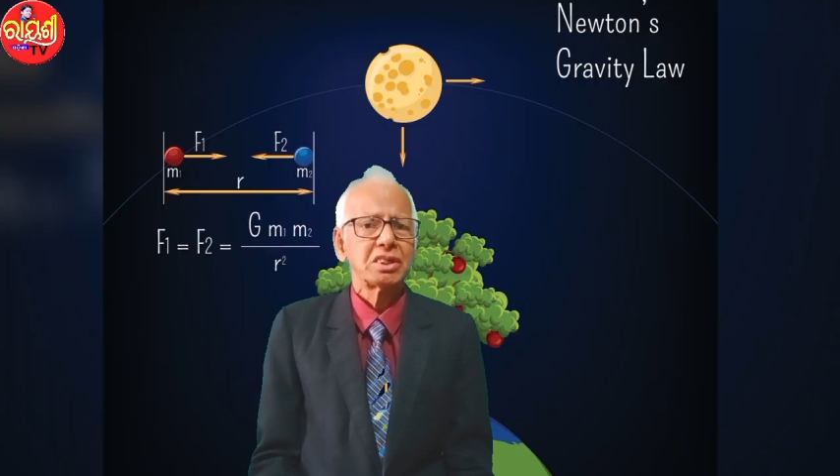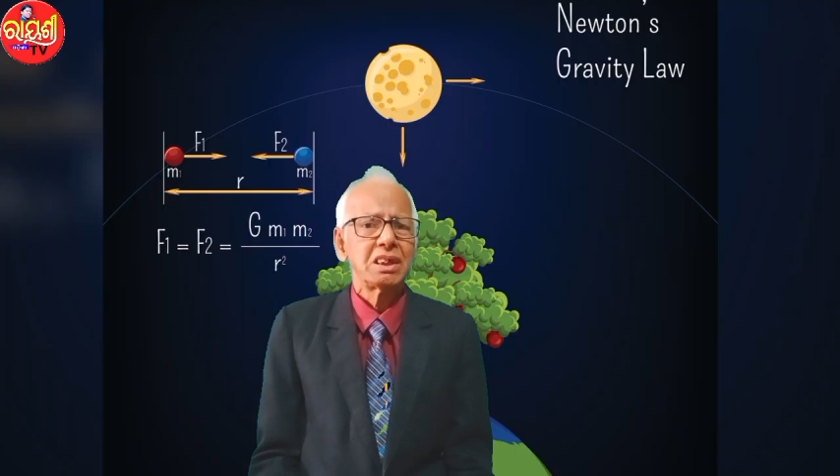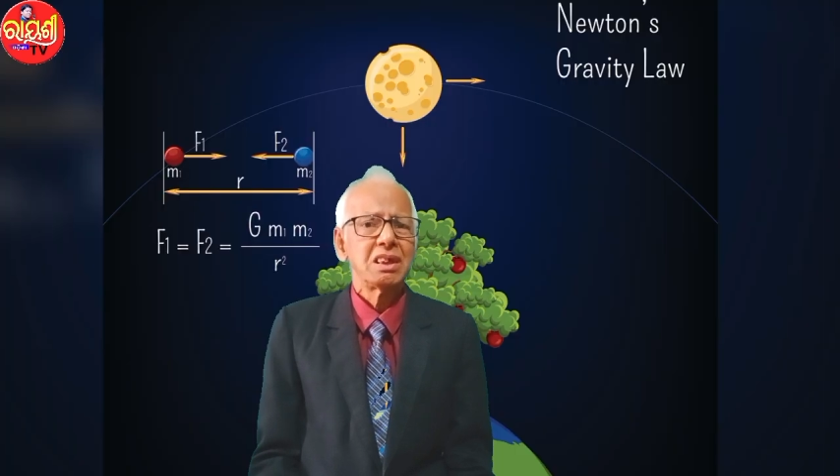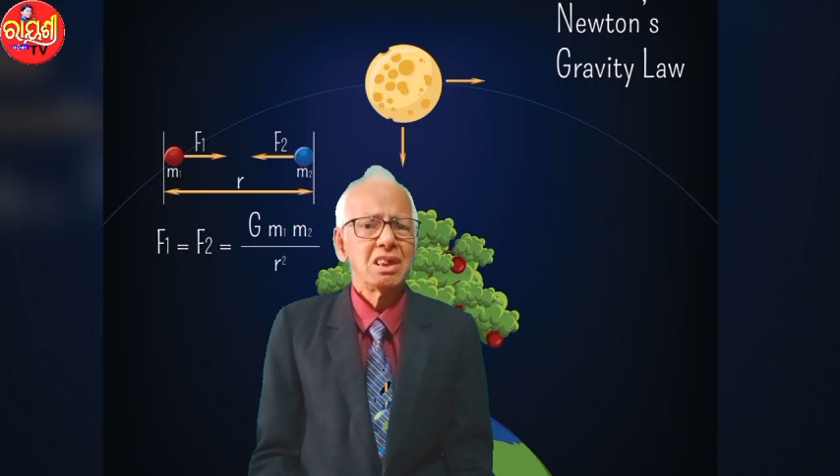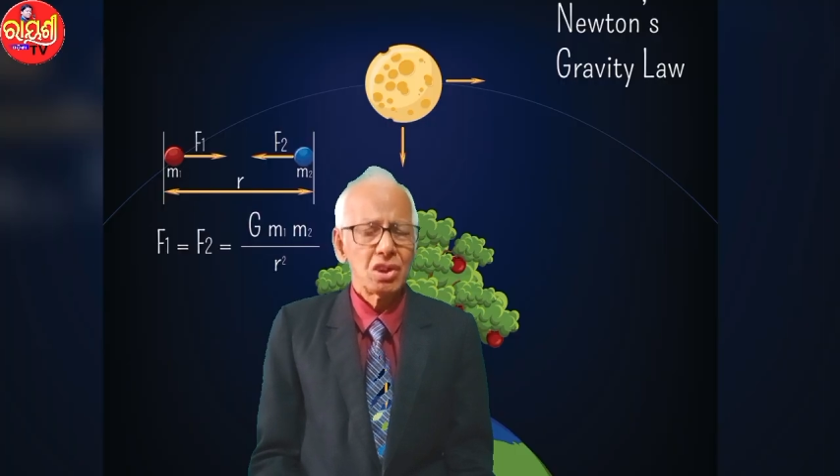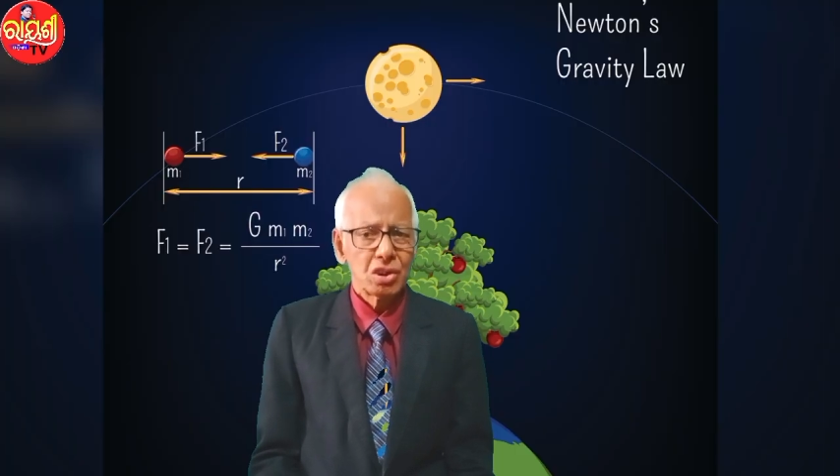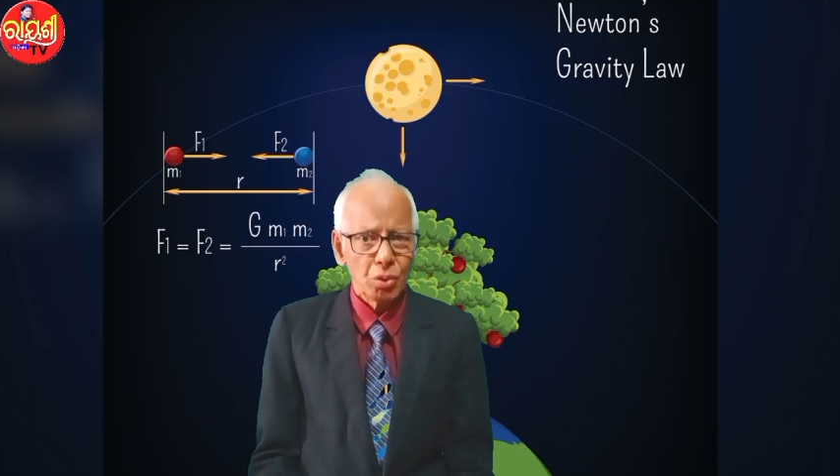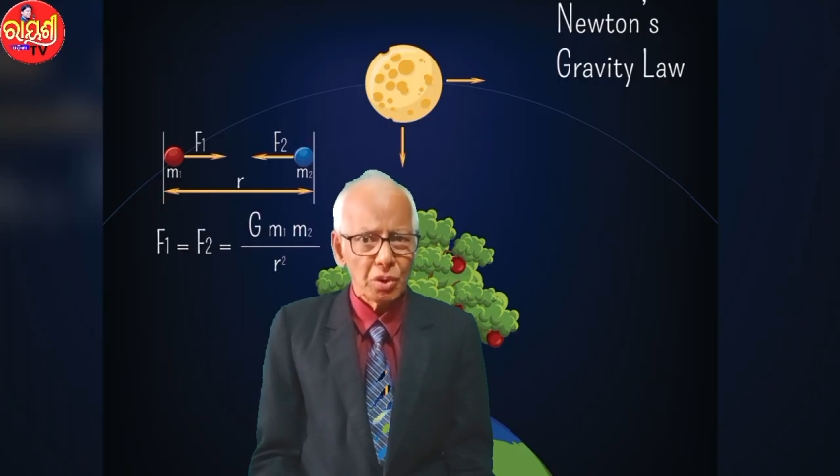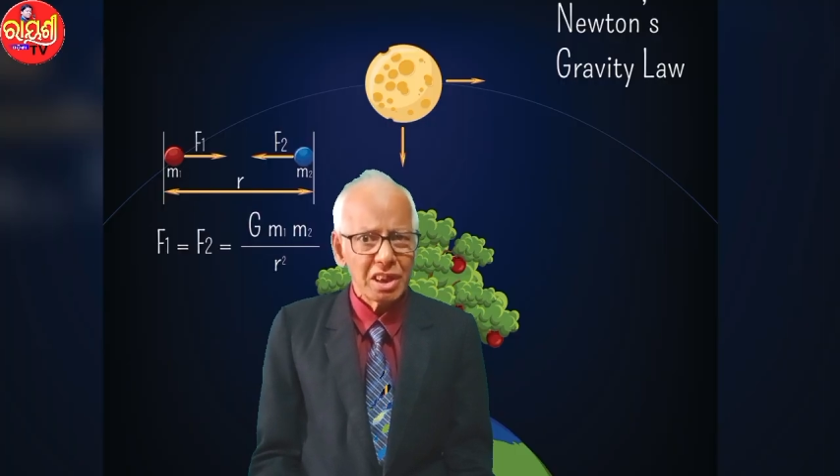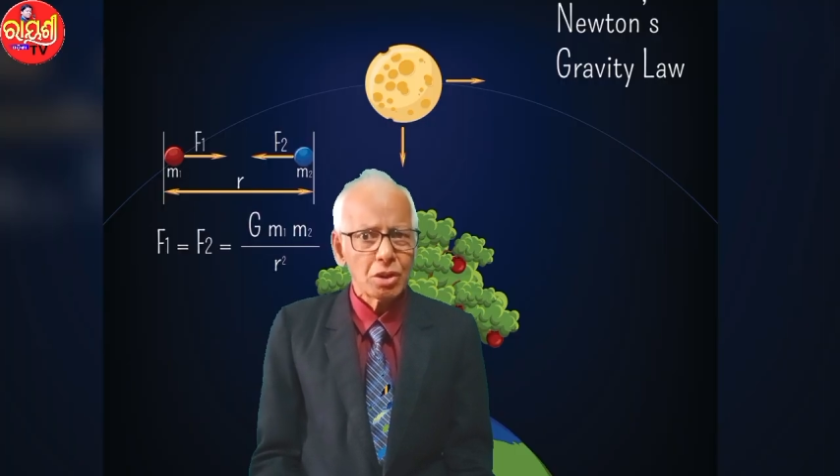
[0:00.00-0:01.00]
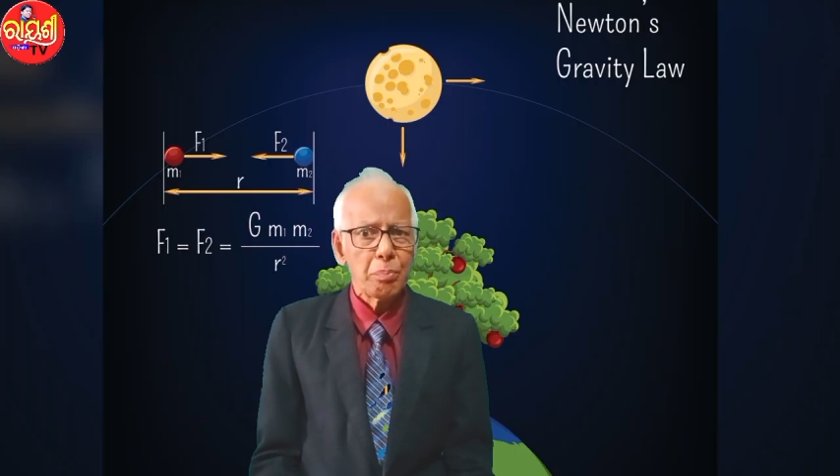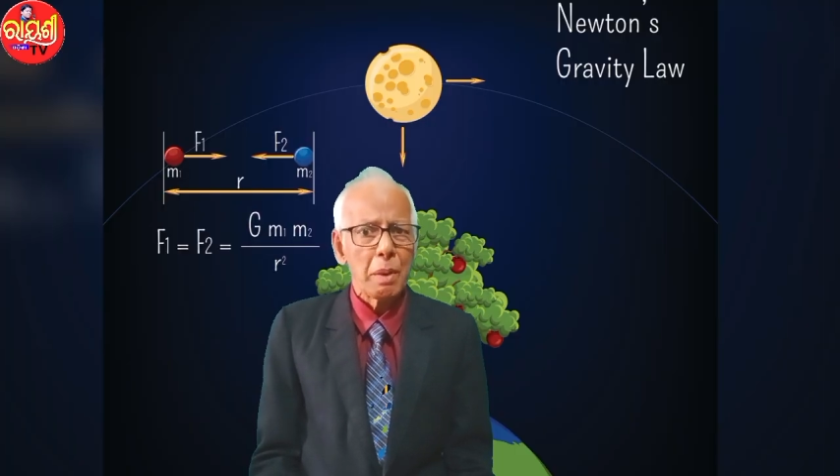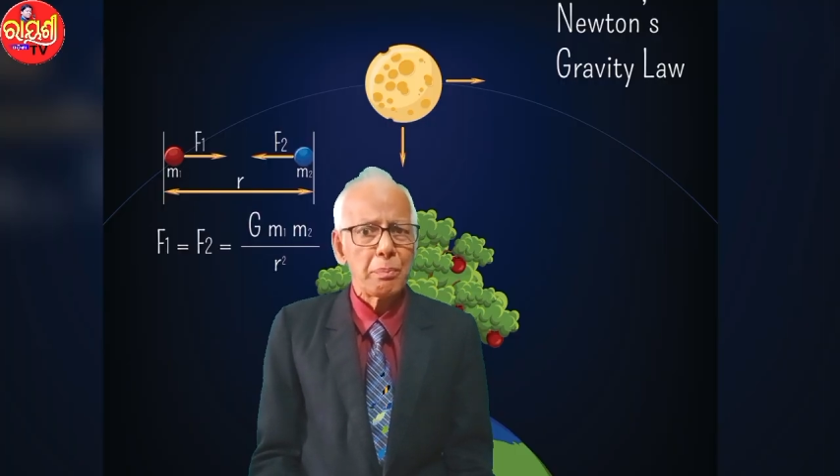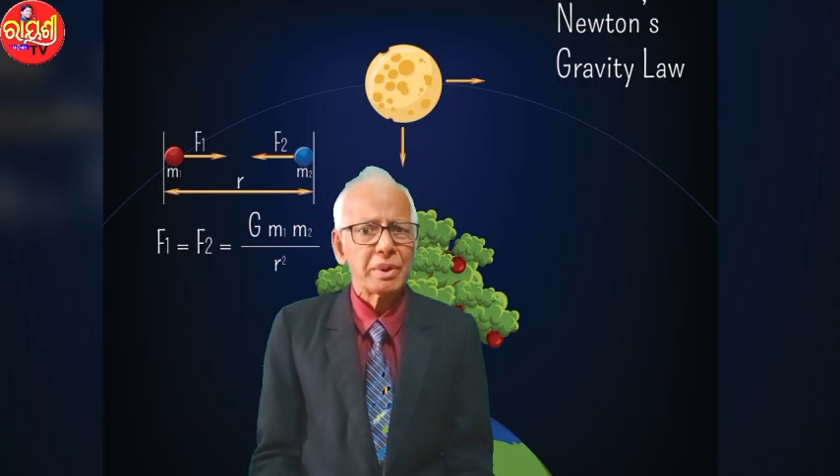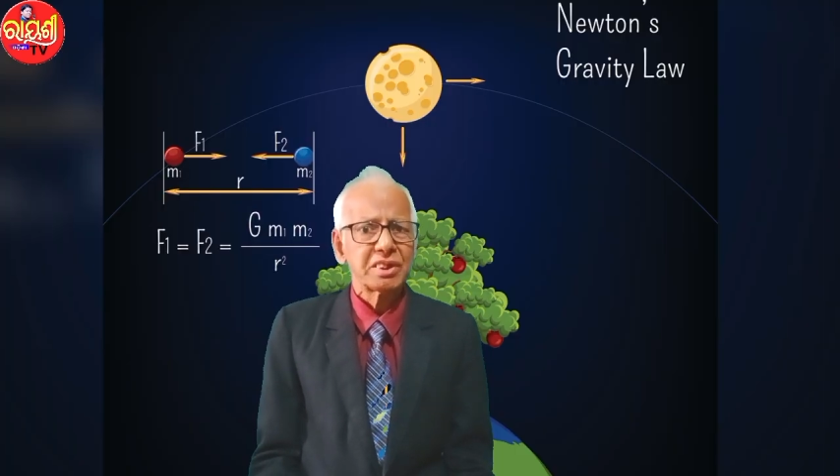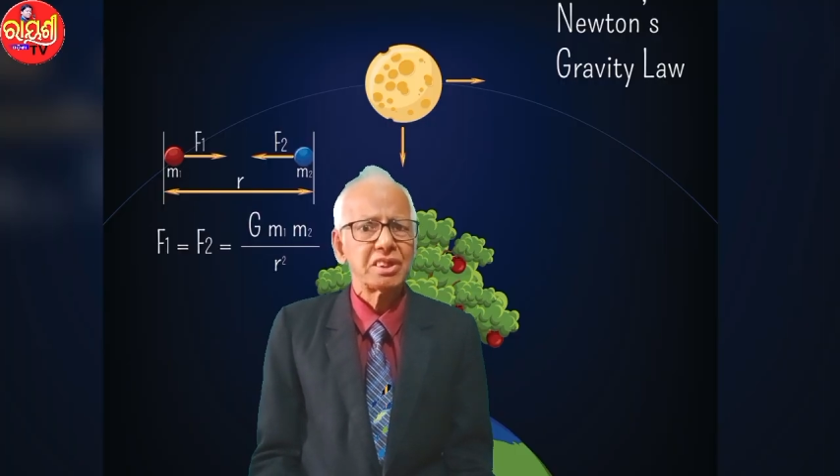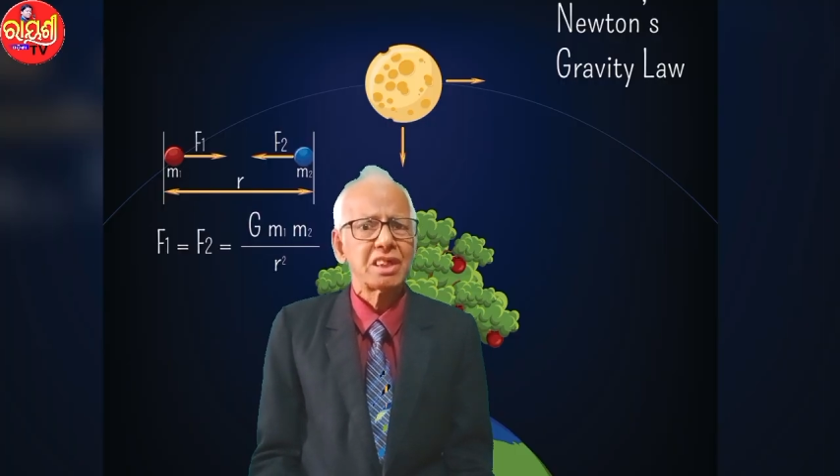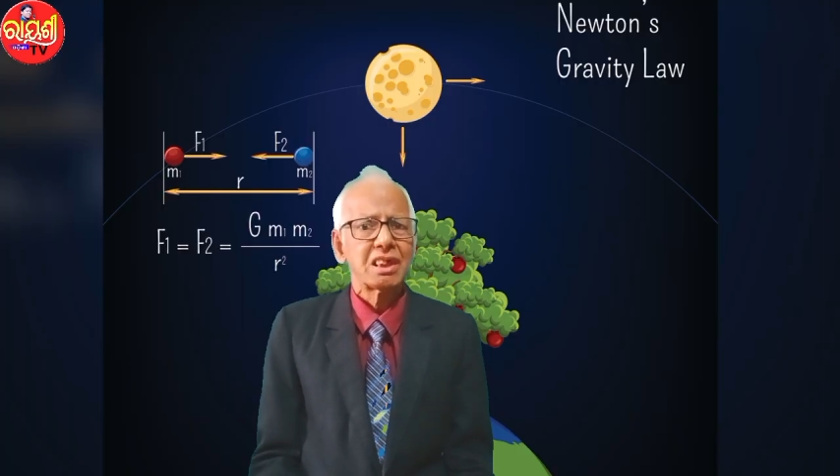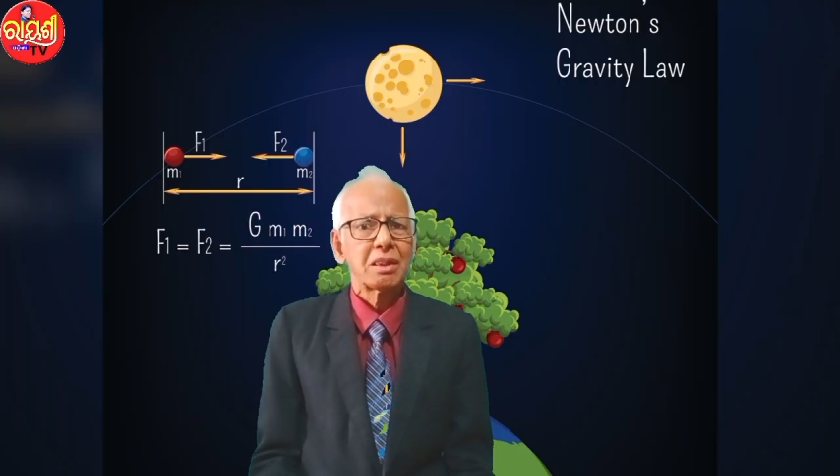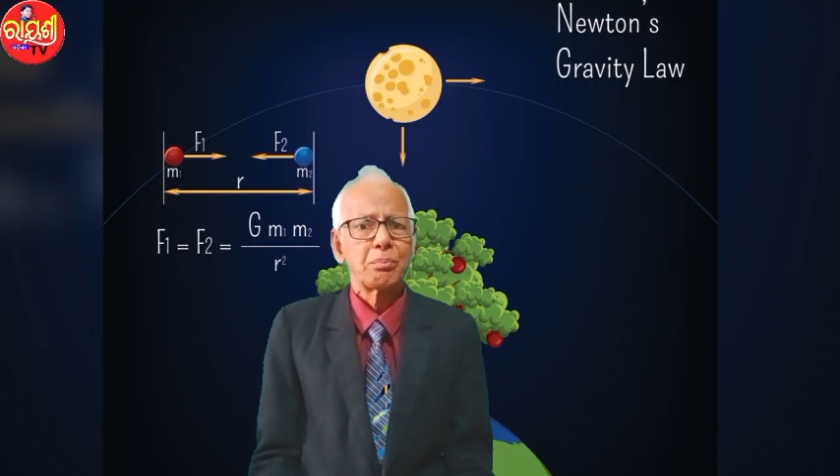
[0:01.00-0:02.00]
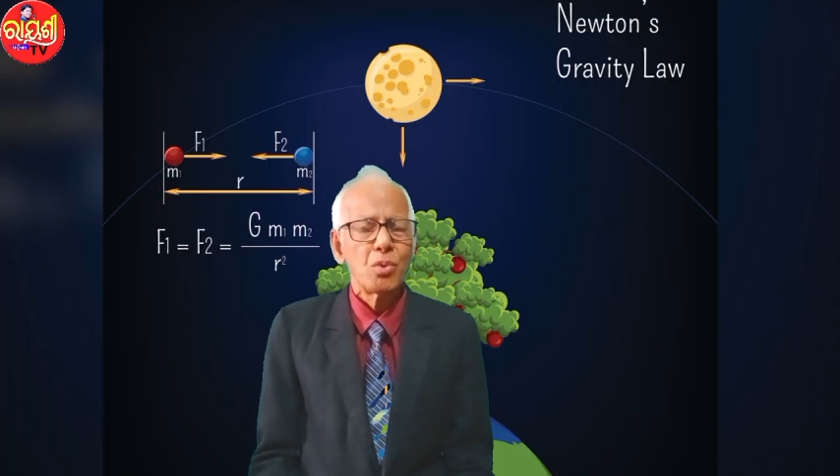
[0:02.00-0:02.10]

or the storage of papers in the